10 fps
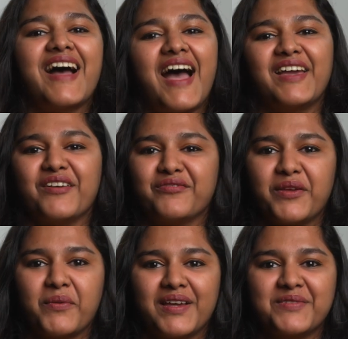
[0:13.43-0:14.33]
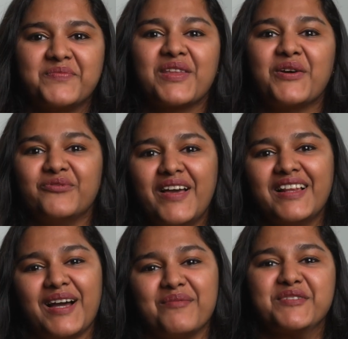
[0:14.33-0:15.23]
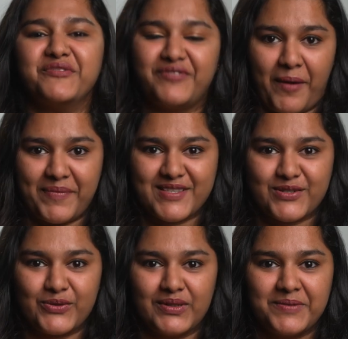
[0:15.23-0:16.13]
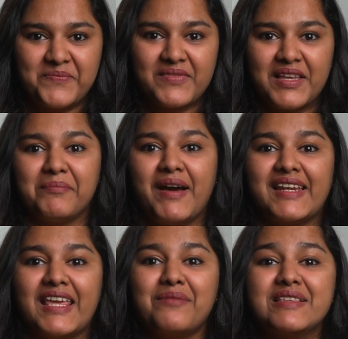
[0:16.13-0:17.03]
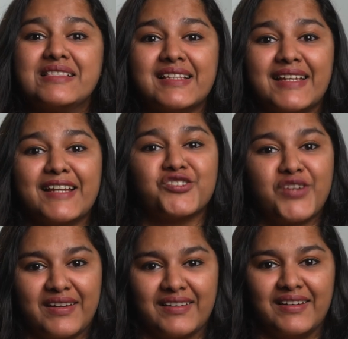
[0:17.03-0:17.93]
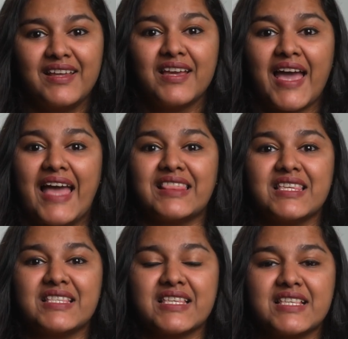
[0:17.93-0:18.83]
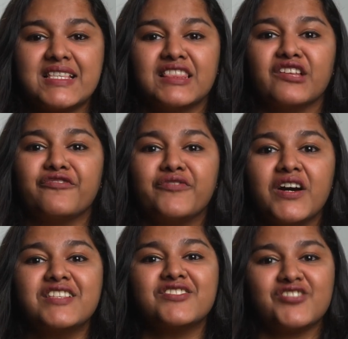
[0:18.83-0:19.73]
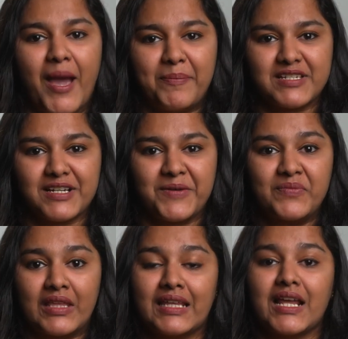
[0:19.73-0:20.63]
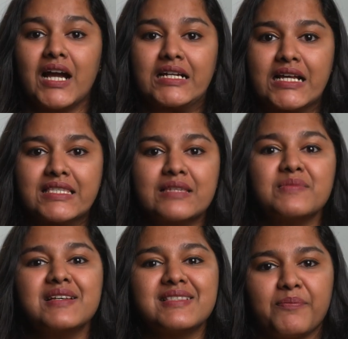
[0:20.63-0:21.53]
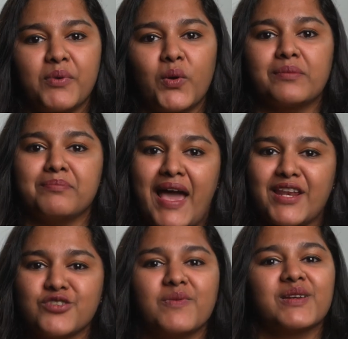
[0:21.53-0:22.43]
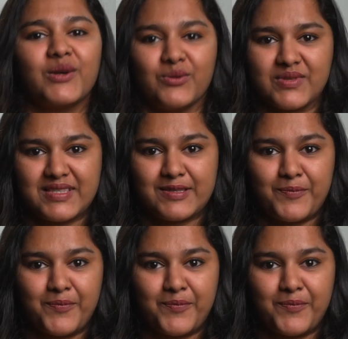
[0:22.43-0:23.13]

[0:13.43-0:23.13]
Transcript: Hi everyone, welcome to Frappe School. My name is Lynette Sherin, and this is the first chapter in our Customer Support Management course.